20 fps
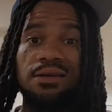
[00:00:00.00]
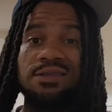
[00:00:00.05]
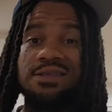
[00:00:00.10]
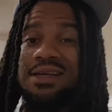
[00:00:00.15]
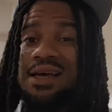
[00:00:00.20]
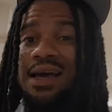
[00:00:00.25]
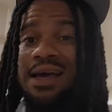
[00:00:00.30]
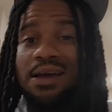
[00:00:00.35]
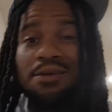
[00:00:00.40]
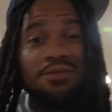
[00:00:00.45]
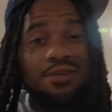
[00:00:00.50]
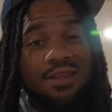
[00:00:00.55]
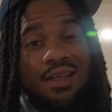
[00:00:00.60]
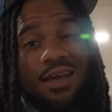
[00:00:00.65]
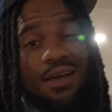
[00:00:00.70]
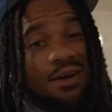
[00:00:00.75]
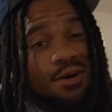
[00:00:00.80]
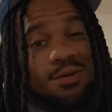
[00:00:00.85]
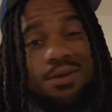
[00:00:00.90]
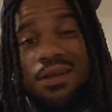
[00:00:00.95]
you see how
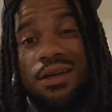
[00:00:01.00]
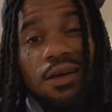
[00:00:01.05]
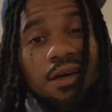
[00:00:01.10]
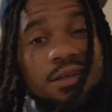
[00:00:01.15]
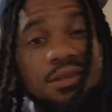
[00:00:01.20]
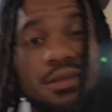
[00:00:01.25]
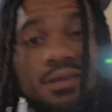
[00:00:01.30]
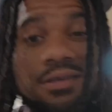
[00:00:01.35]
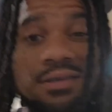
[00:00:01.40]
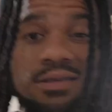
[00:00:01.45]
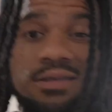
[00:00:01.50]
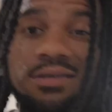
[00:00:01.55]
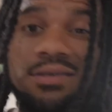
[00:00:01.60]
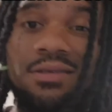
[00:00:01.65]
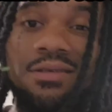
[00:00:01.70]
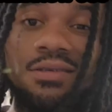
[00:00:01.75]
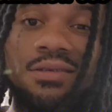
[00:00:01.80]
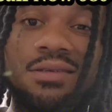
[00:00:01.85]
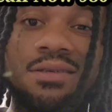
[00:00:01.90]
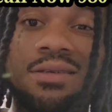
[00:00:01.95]
everything go together.
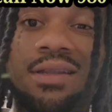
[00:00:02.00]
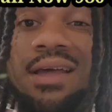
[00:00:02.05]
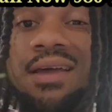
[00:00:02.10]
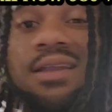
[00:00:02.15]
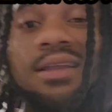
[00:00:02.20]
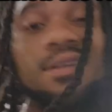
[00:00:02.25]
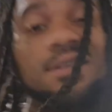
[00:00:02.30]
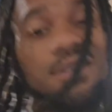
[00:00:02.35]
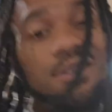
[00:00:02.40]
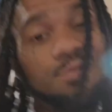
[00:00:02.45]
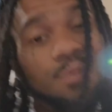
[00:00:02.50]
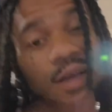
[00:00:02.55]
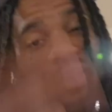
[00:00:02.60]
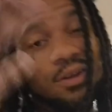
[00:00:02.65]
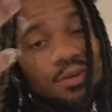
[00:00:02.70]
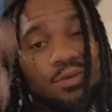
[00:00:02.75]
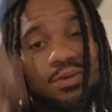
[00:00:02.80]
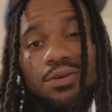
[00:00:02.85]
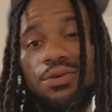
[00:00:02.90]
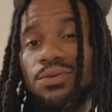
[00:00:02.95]
Like they just waiting
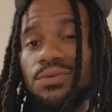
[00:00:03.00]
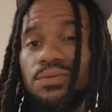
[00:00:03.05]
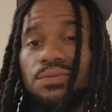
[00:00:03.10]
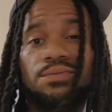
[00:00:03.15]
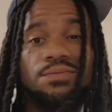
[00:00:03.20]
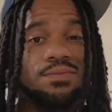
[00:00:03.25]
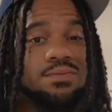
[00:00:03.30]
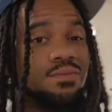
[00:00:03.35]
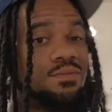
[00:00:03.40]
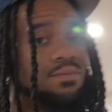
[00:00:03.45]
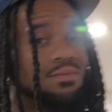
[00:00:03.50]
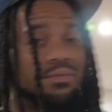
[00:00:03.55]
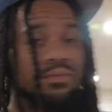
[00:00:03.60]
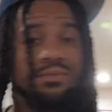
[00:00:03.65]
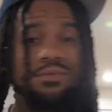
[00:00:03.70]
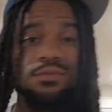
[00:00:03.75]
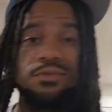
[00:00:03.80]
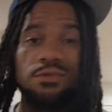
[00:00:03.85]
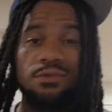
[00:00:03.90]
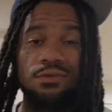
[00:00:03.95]
on you.
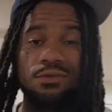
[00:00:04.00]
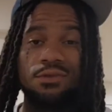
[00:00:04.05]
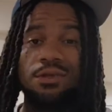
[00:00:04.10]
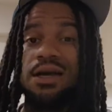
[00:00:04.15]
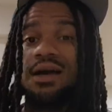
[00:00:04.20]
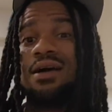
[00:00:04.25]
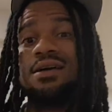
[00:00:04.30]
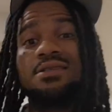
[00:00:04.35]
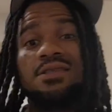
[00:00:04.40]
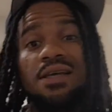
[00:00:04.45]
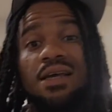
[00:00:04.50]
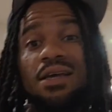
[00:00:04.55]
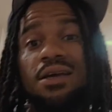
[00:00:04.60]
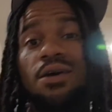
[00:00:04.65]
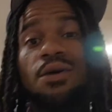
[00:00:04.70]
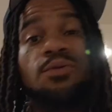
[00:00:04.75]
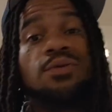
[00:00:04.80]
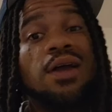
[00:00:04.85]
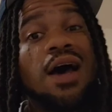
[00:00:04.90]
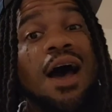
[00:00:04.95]
Like I say,
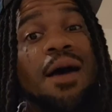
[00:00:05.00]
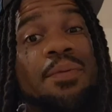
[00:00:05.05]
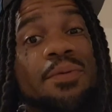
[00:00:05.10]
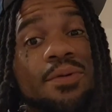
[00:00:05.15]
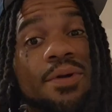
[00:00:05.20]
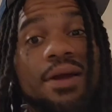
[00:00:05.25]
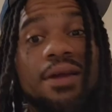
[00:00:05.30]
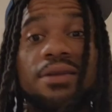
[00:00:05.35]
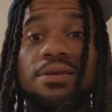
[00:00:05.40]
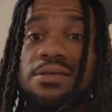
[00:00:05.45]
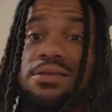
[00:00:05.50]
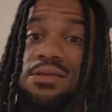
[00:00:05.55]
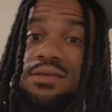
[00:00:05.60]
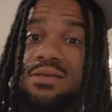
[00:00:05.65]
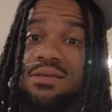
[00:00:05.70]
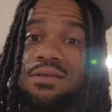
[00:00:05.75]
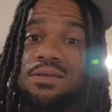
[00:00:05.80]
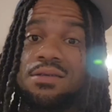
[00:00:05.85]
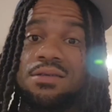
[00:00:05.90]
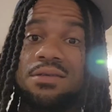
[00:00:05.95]
on the operators.
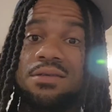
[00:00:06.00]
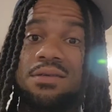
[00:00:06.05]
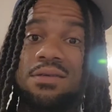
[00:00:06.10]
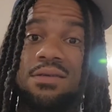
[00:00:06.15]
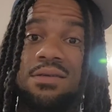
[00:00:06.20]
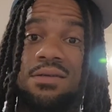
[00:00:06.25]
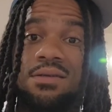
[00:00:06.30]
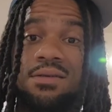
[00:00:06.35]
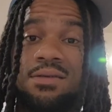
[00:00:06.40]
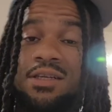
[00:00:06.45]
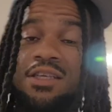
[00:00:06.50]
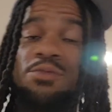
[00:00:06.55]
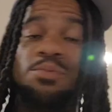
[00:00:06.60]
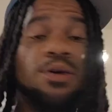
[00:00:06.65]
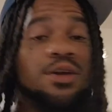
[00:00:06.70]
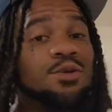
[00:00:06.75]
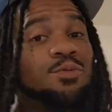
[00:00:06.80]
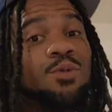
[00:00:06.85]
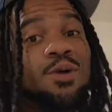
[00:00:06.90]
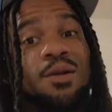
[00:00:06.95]
This
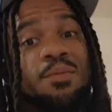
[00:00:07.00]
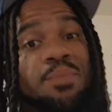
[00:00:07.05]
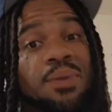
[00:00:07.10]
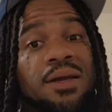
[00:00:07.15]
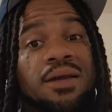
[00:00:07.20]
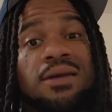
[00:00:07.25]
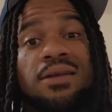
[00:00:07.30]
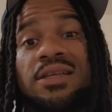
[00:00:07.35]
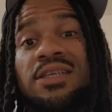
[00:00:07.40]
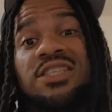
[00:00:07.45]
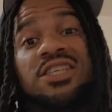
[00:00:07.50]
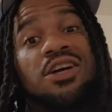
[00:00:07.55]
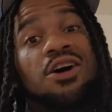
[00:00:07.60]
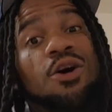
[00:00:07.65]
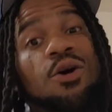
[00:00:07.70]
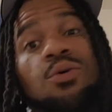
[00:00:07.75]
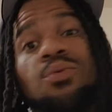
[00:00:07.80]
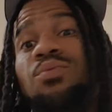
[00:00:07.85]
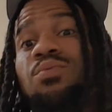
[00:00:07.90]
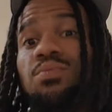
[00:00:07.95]
where you want to be. This your
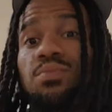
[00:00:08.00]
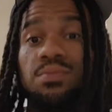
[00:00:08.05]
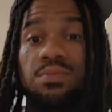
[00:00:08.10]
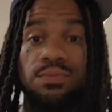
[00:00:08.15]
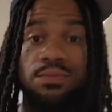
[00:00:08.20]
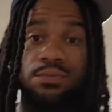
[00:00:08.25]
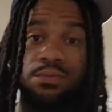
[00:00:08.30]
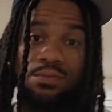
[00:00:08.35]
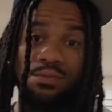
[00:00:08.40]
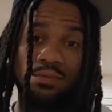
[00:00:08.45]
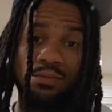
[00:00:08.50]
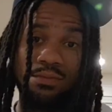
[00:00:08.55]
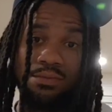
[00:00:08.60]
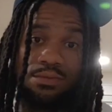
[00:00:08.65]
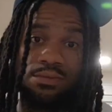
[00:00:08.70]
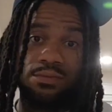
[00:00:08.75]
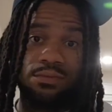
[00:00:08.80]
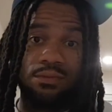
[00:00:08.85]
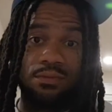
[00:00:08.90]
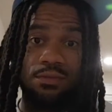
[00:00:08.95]
home.
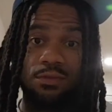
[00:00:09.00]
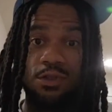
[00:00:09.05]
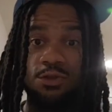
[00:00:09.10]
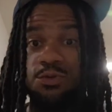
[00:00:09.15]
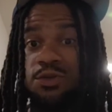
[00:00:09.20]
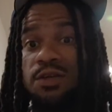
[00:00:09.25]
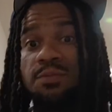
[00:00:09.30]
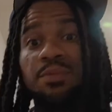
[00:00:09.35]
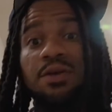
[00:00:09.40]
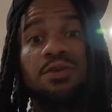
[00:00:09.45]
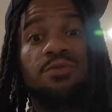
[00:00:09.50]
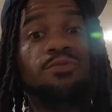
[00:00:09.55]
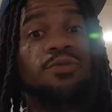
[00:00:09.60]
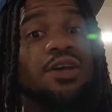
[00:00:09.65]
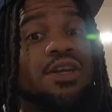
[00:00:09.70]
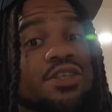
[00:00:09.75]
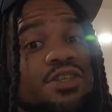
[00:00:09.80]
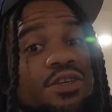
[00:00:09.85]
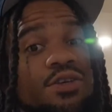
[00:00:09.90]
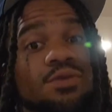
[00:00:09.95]
You want to be
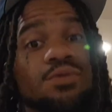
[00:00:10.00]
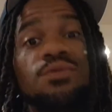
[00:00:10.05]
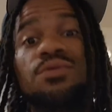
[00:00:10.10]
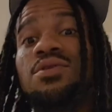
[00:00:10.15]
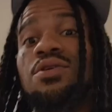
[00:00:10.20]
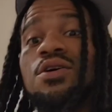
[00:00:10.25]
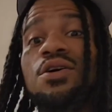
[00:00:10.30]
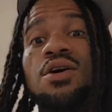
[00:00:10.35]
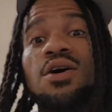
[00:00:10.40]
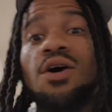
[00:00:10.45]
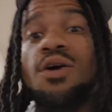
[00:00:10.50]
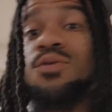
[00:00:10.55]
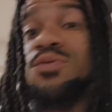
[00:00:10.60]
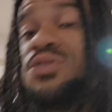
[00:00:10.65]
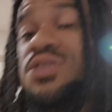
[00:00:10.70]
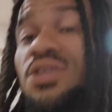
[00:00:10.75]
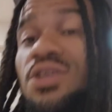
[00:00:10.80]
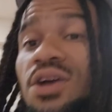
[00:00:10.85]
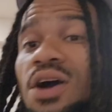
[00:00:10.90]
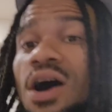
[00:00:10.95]
regional,
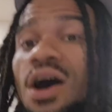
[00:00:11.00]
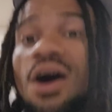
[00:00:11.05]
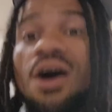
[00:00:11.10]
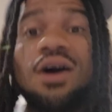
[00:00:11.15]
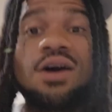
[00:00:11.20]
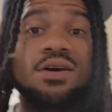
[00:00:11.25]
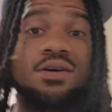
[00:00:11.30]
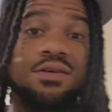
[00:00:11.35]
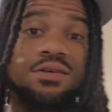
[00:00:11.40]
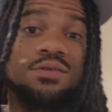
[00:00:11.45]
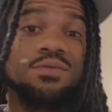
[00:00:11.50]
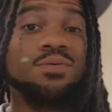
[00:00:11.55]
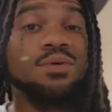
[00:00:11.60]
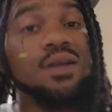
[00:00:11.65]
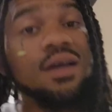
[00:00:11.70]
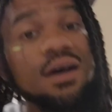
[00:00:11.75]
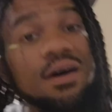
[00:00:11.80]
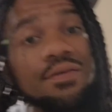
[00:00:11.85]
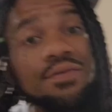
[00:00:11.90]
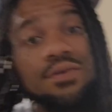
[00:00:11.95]
OTR,
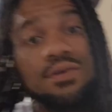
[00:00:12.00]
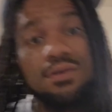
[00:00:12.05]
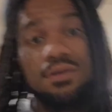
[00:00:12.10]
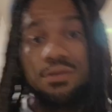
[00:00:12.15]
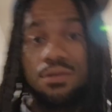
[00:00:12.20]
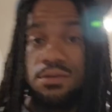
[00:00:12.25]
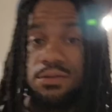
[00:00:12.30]
whatever.